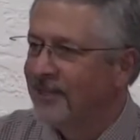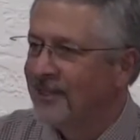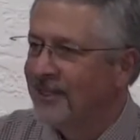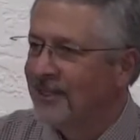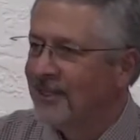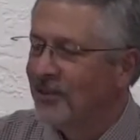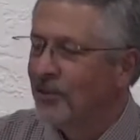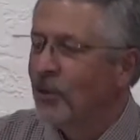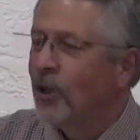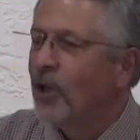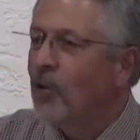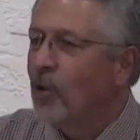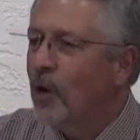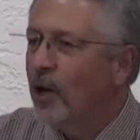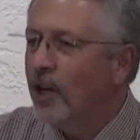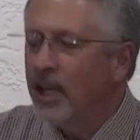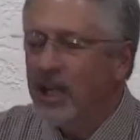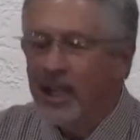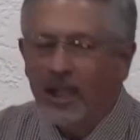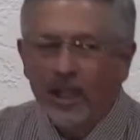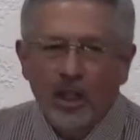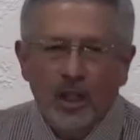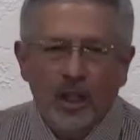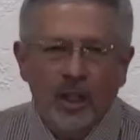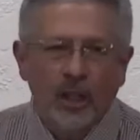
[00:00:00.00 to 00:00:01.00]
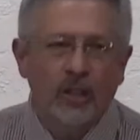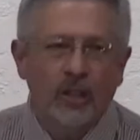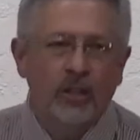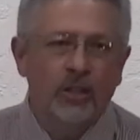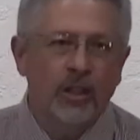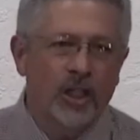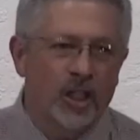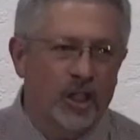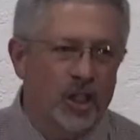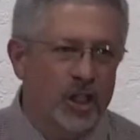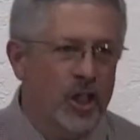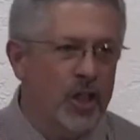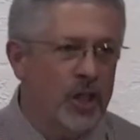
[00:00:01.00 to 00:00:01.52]
we want to
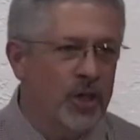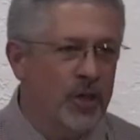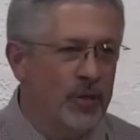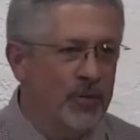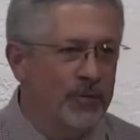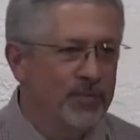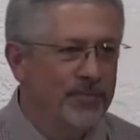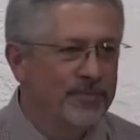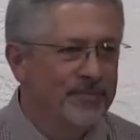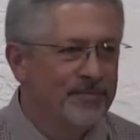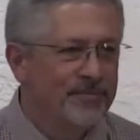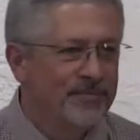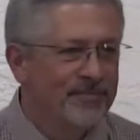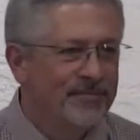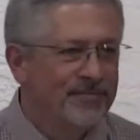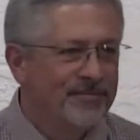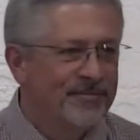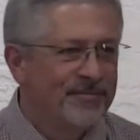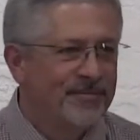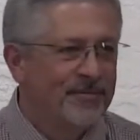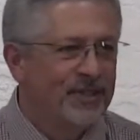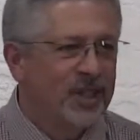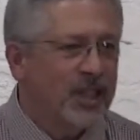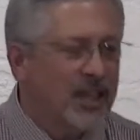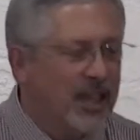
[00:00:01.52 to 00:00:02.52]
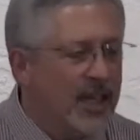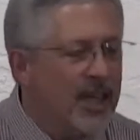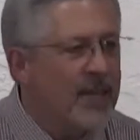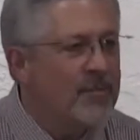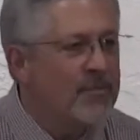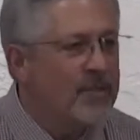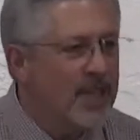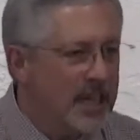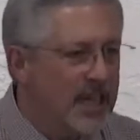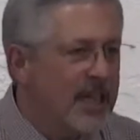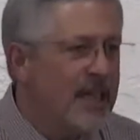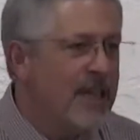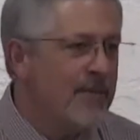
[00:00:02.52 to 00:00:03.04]
encourage you to come
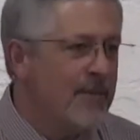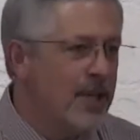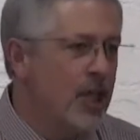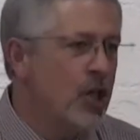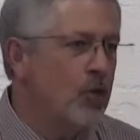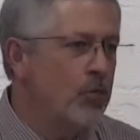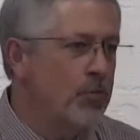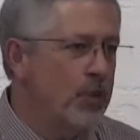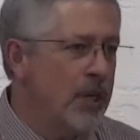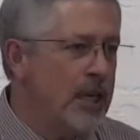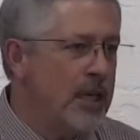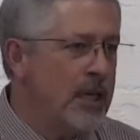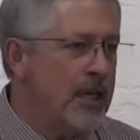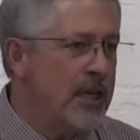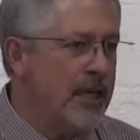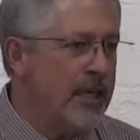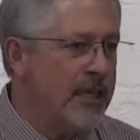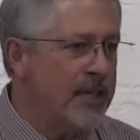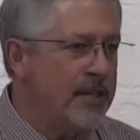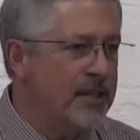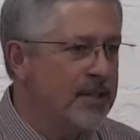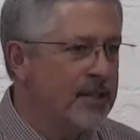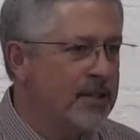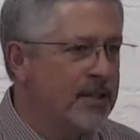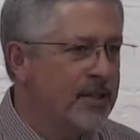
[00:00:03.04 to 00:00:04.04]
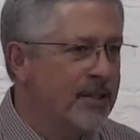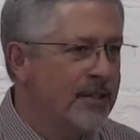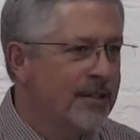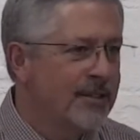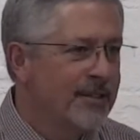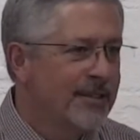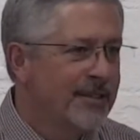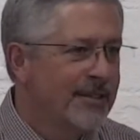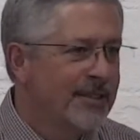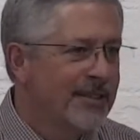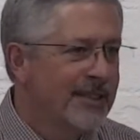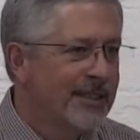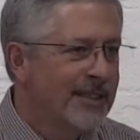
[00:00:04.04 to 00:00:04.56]
to Him in obedience.
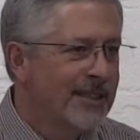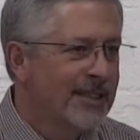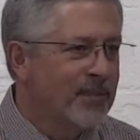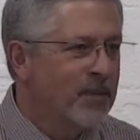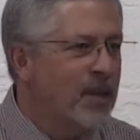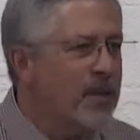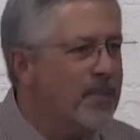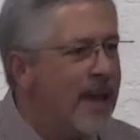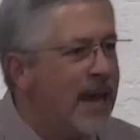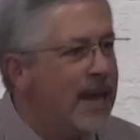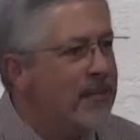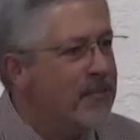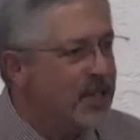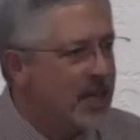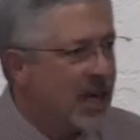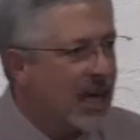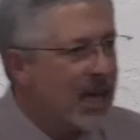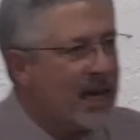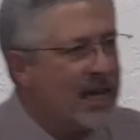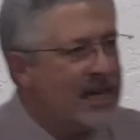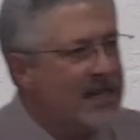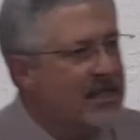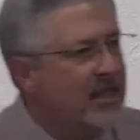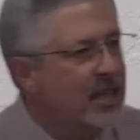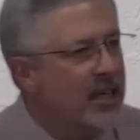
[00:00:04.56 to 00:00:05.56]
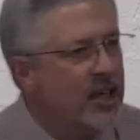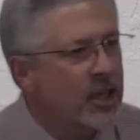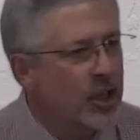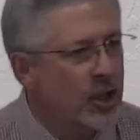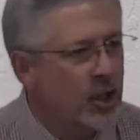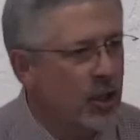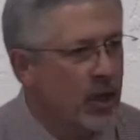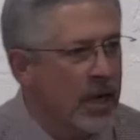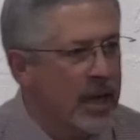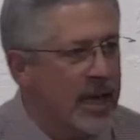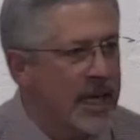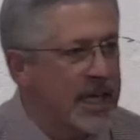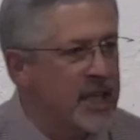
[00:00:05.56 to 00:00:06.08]
Be baptized into
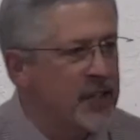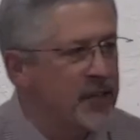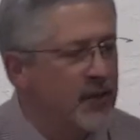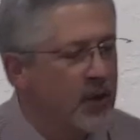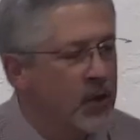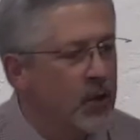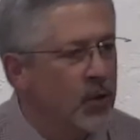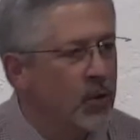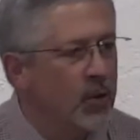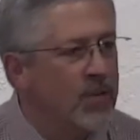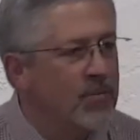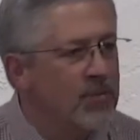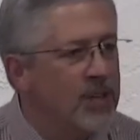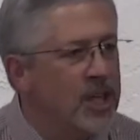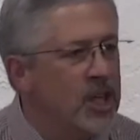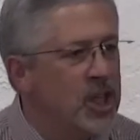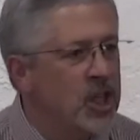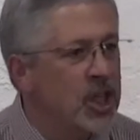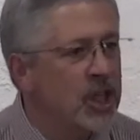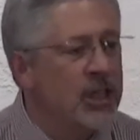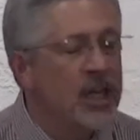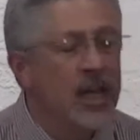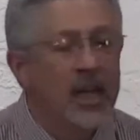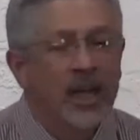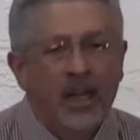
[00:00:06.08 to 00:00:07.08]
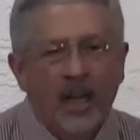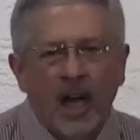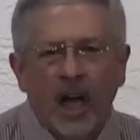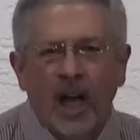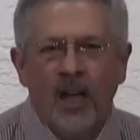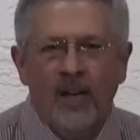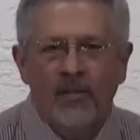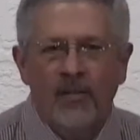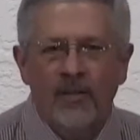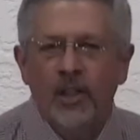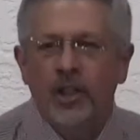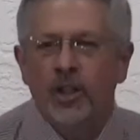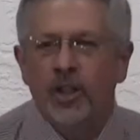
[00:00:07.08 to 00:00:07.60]
Christ for the remission
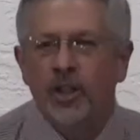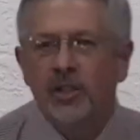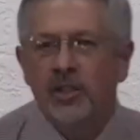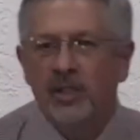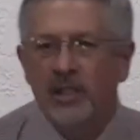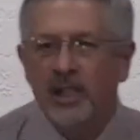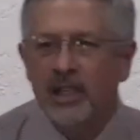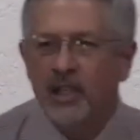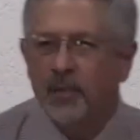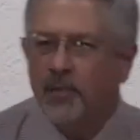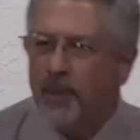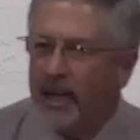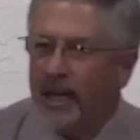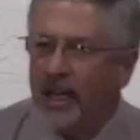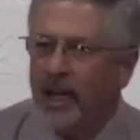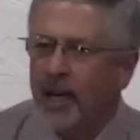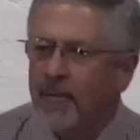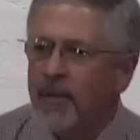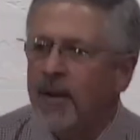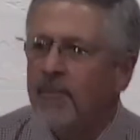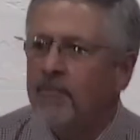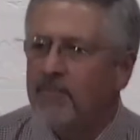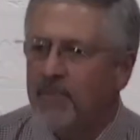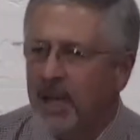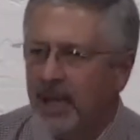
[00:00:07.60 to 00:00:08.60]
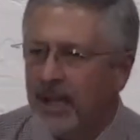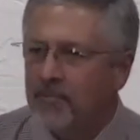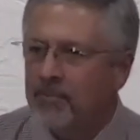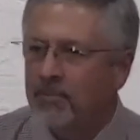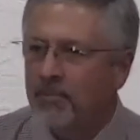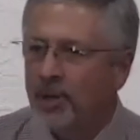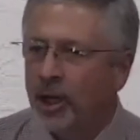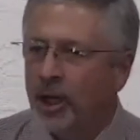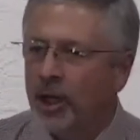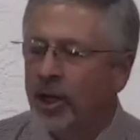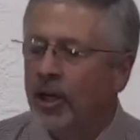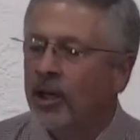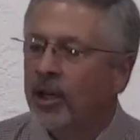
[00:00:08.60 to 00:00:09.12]
of your sins. Become a
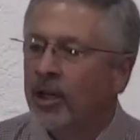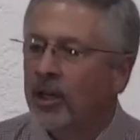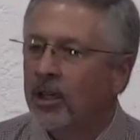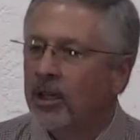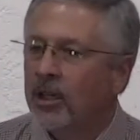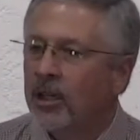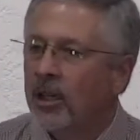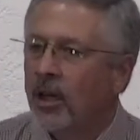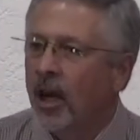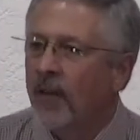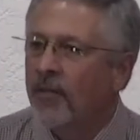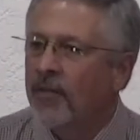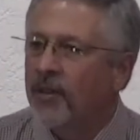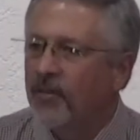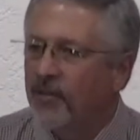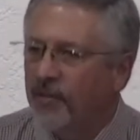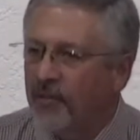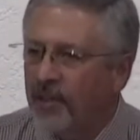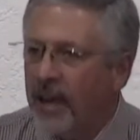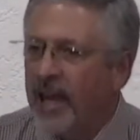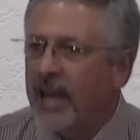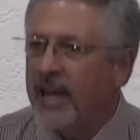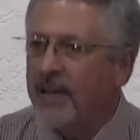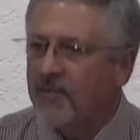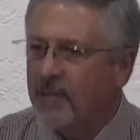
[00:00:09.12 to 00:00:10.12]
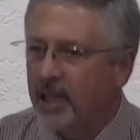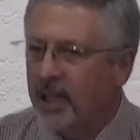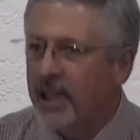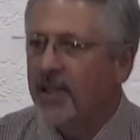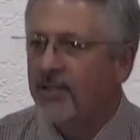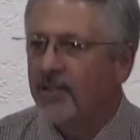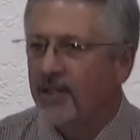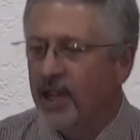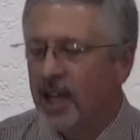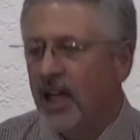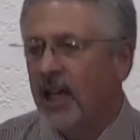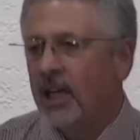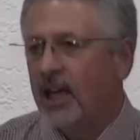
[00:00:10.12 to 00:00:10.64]
member of the family
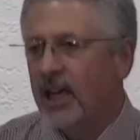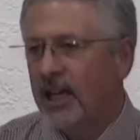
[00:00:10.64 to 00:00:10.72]
of God